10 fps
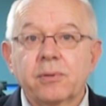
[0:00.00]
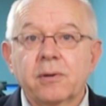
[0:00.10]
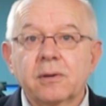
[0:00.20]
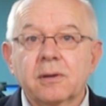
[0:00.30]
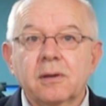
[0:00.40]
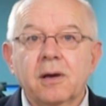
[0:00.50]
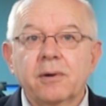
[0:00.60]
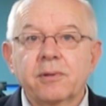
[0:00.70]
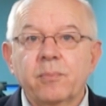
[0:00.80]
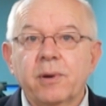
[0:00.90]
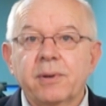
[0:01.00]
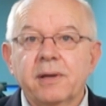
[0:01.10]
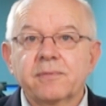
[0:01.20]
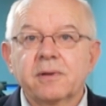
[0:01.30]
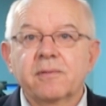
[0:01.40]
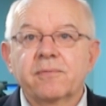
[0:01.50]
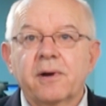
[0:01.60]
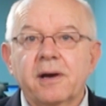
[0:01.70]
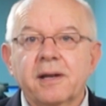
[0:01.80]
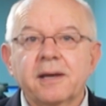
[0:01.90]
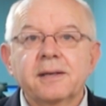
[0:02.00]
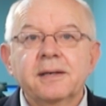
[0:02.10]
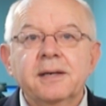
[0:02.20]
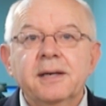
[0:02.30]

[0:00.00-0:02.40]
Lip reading: although a little lower than where we left it on Friday.